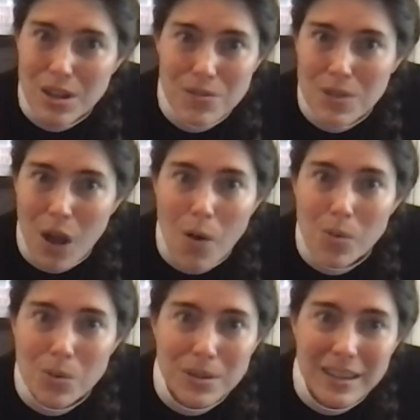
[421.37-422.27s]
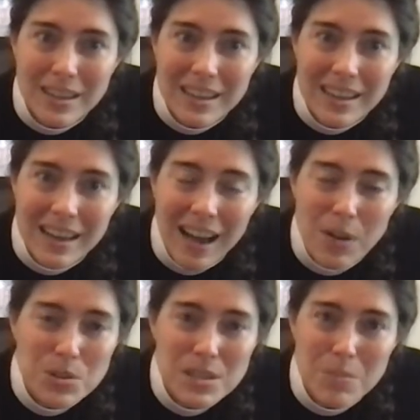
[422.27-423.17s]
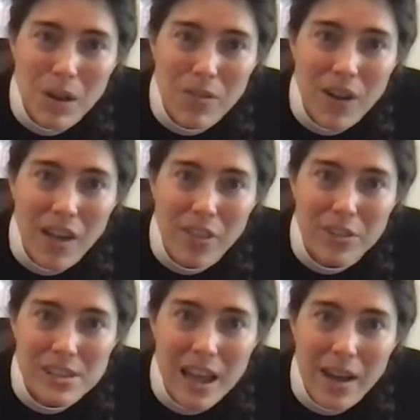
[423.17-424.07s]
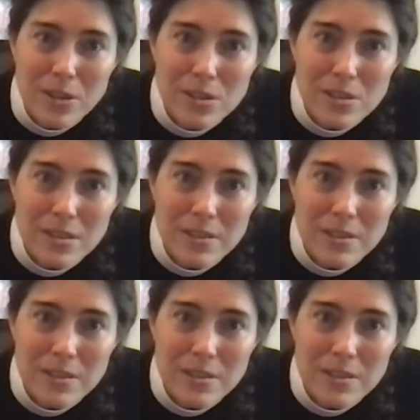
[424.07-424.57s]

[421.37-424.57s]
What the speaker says: have known I was in my Father's house.